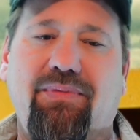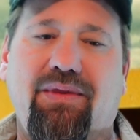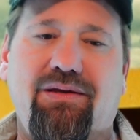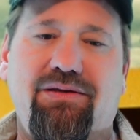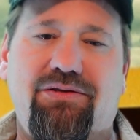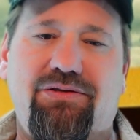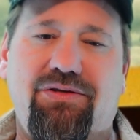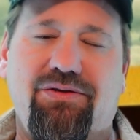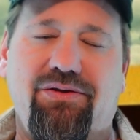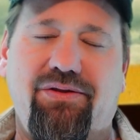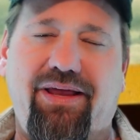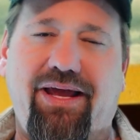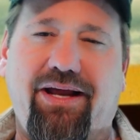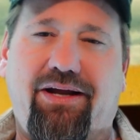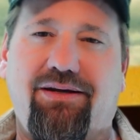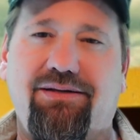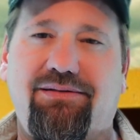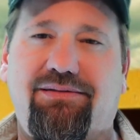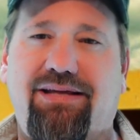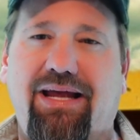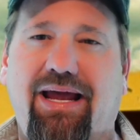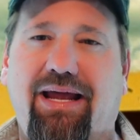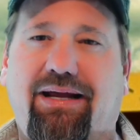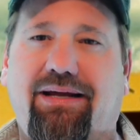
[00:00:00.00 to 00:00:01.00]
so they
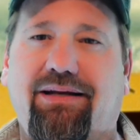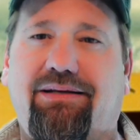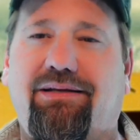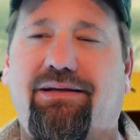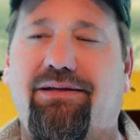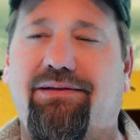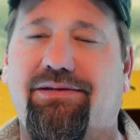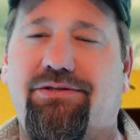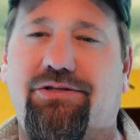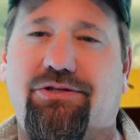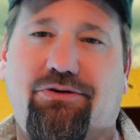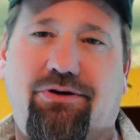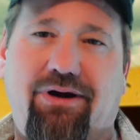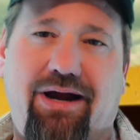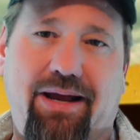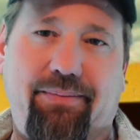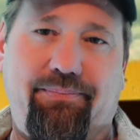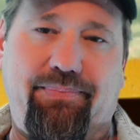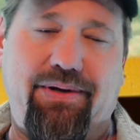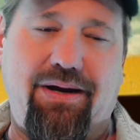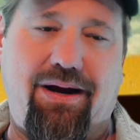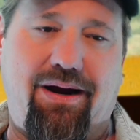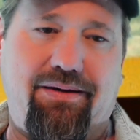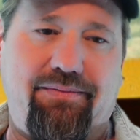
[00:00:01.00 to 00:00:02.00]
could take it to the
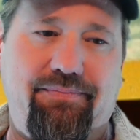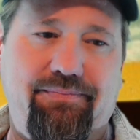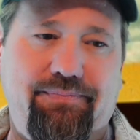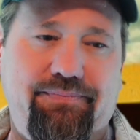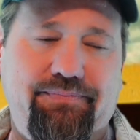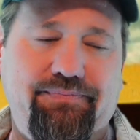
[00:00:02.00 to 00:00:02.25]
scrapyard.